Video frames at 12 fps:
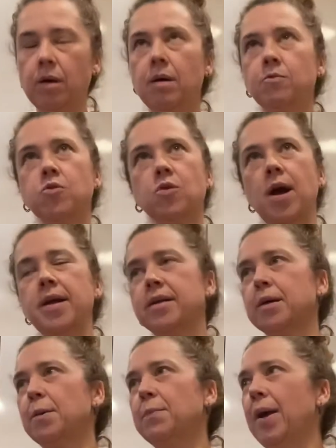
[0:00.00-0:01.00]
Trying to
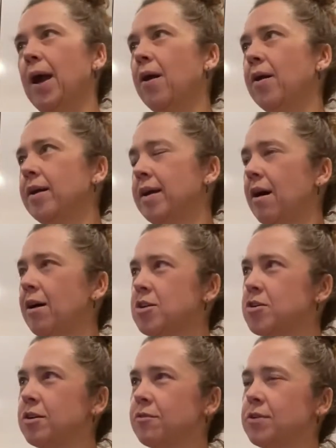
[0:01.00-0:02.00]
compare it now. I
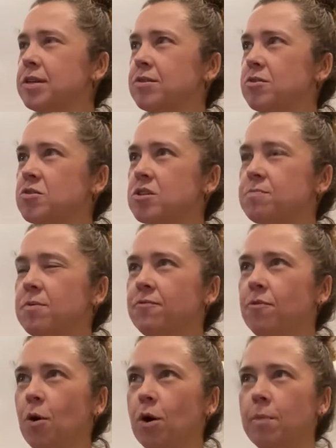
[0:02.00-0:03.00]
should have researched this
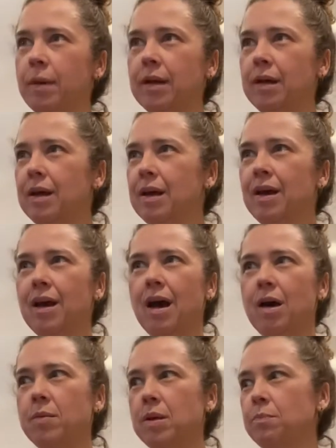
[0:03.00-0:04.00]
before, but
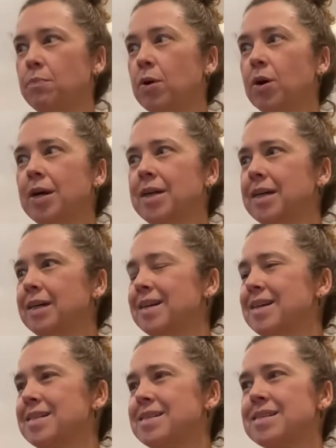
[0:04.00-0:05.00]
I mean, Burgundy in
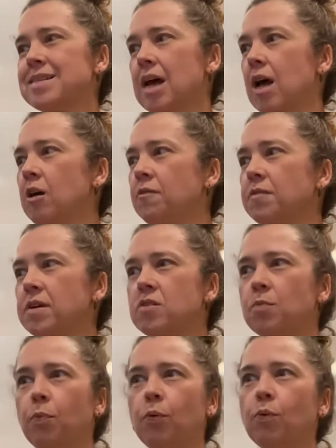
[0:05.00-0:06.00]
itself is
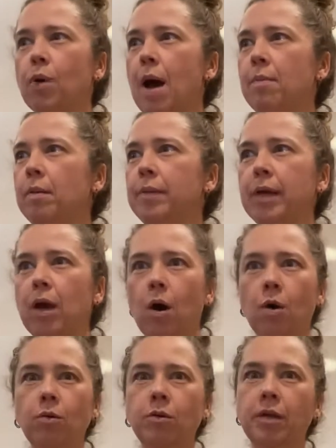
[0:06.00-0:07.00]
probably
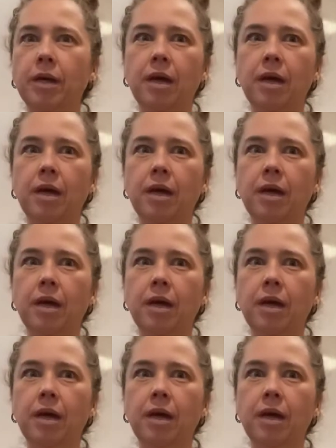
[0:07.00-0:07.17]
only